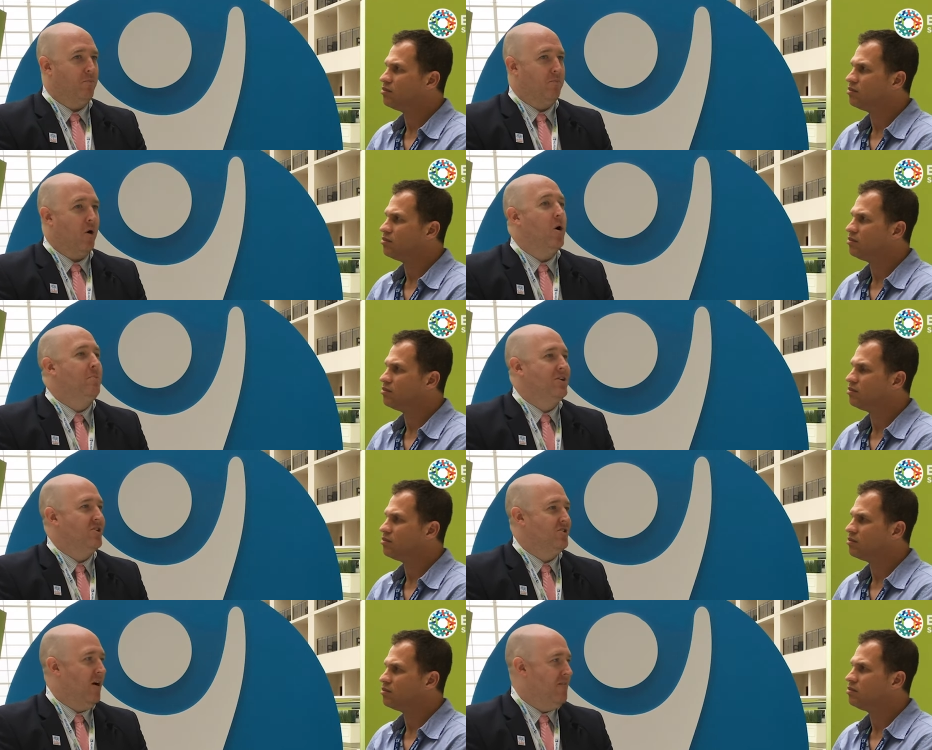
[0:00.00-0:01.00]

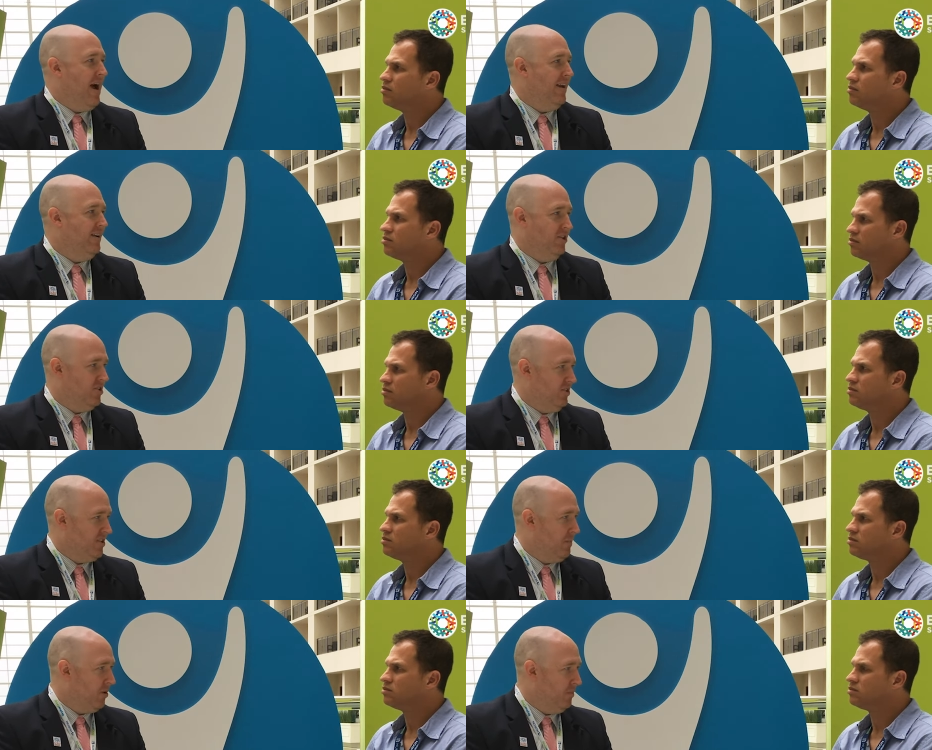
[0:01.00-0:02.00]
Speaker 1: prohibitions on that in addition to the
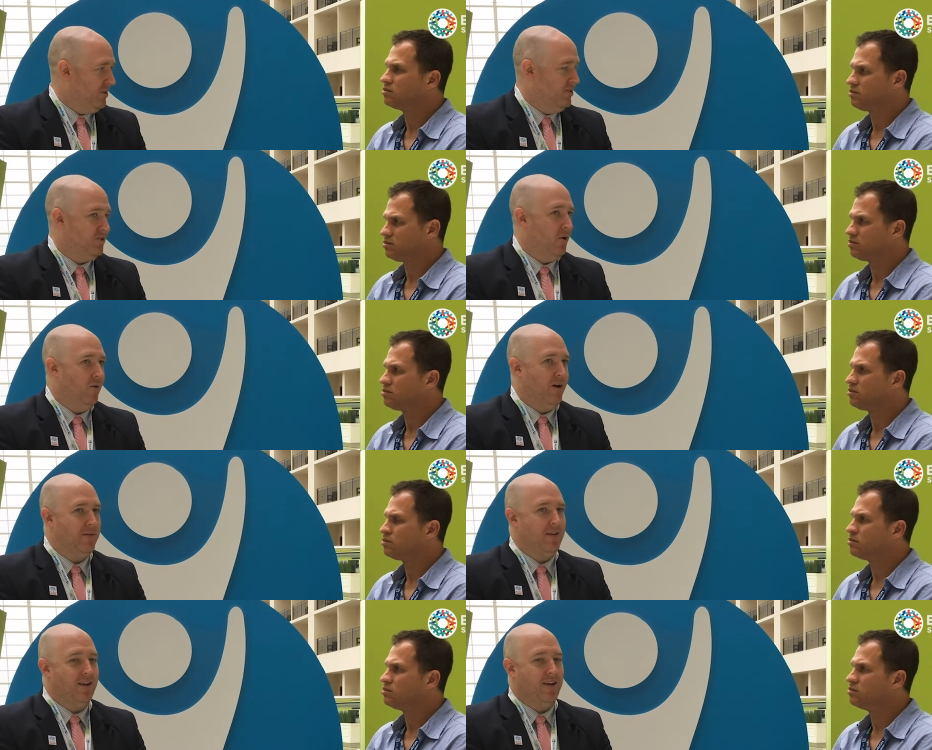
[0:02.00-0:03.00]
state prohibitions. So I
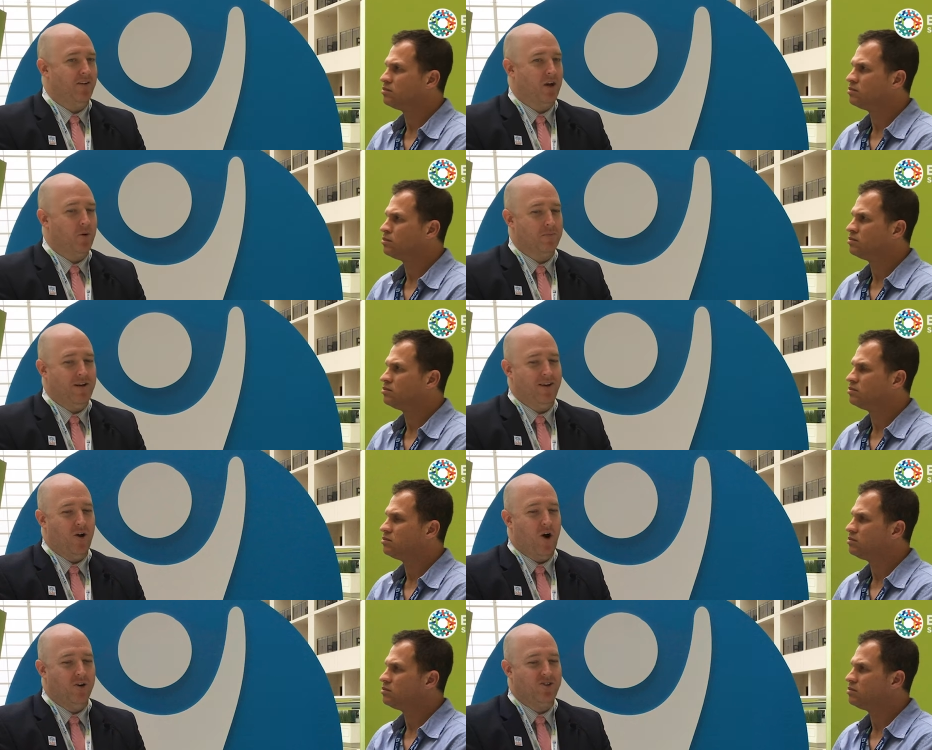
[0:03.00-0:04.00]
mean, going, you
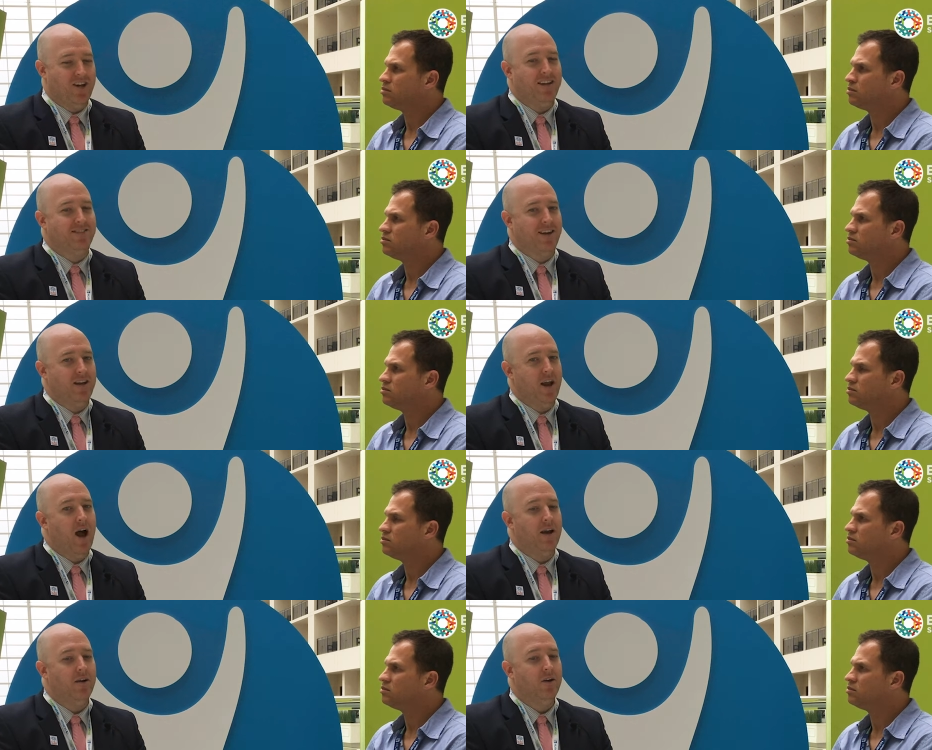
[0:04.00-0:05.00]
know, states
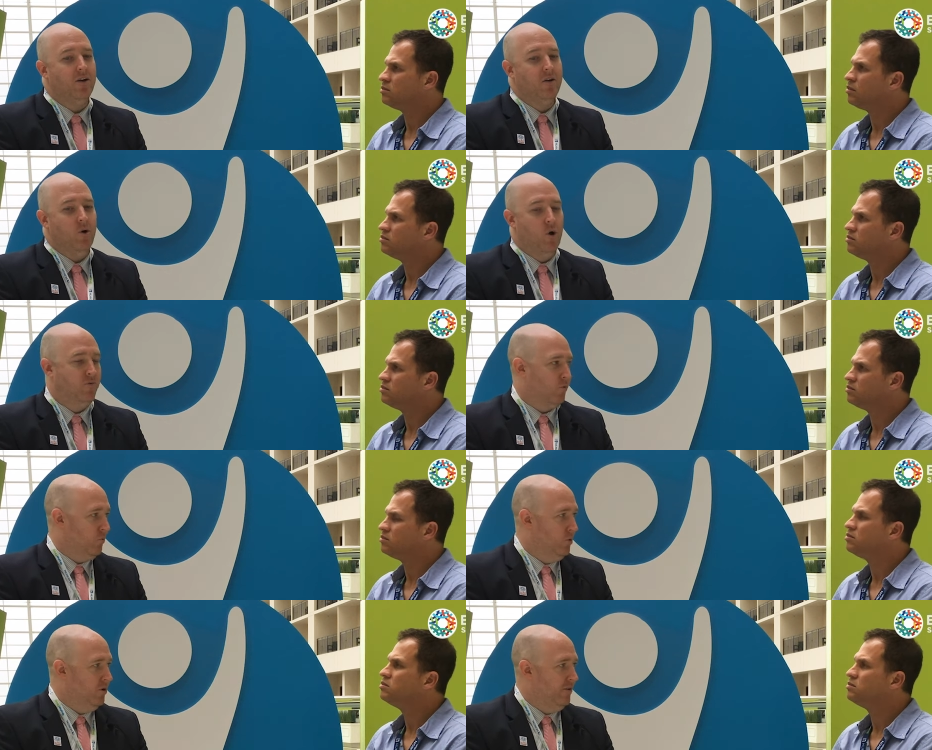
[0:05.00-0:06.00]
cannot
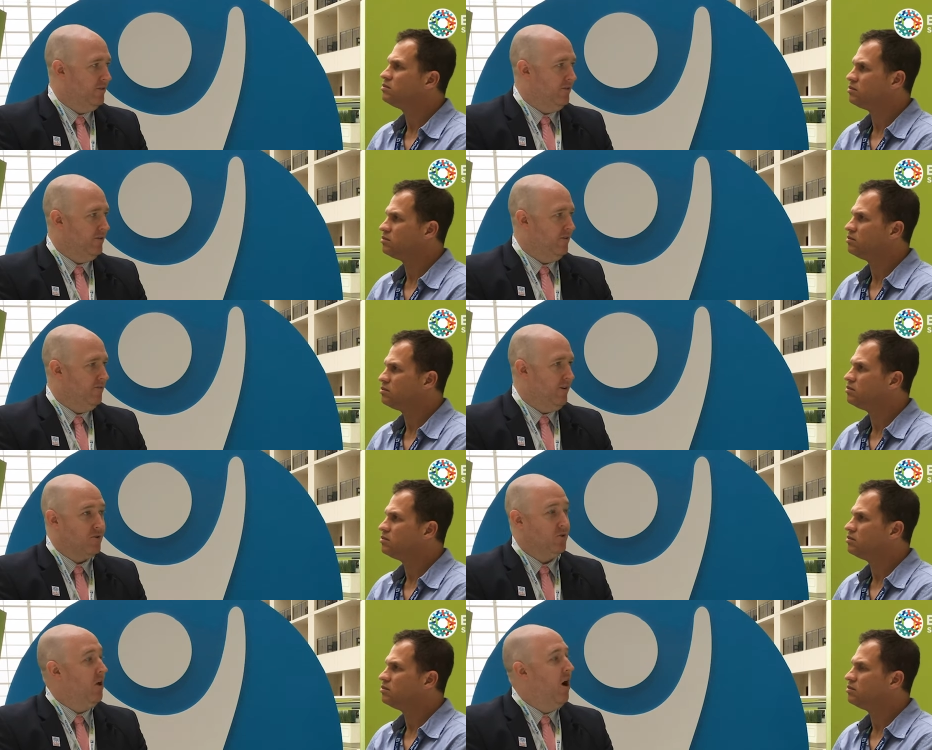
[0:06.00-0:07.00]
overrule
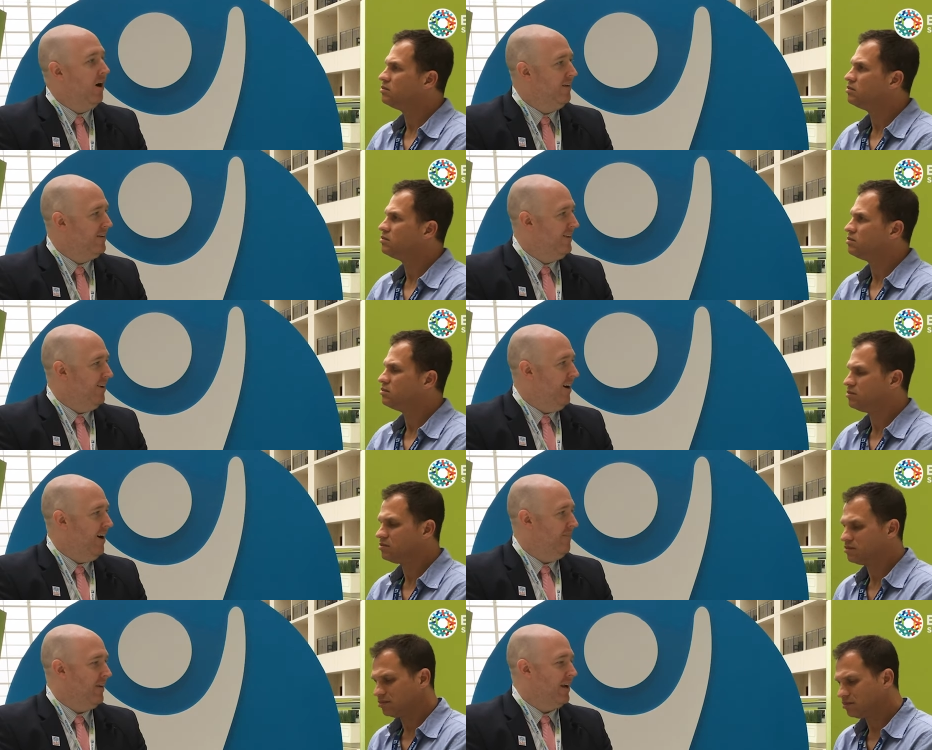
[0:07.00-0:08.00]
federal law.
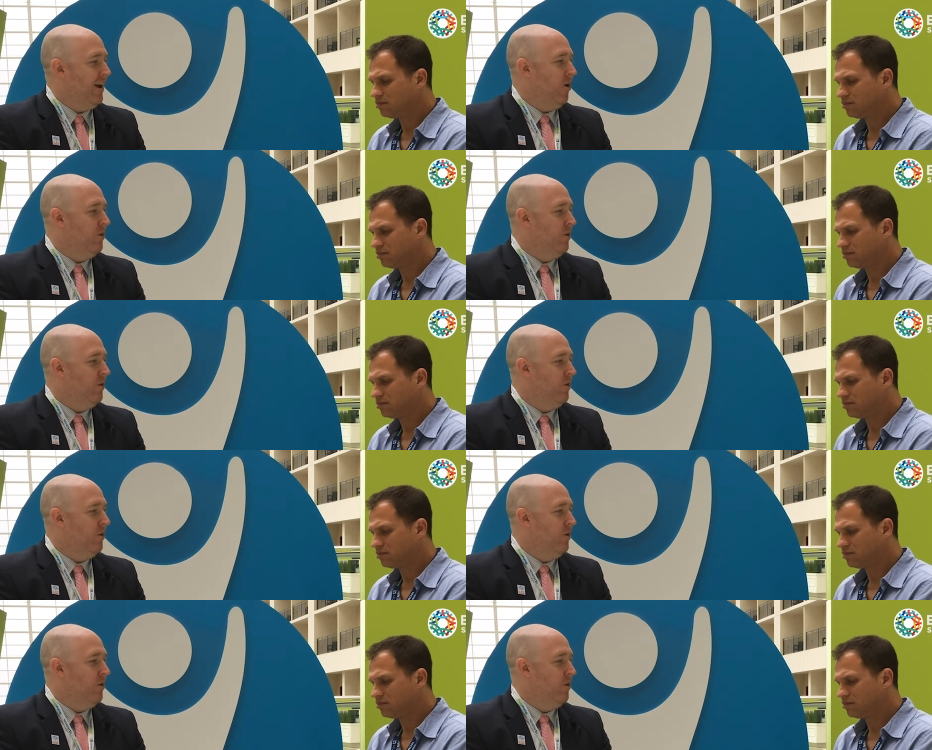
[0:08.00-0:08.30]
Um, they cannot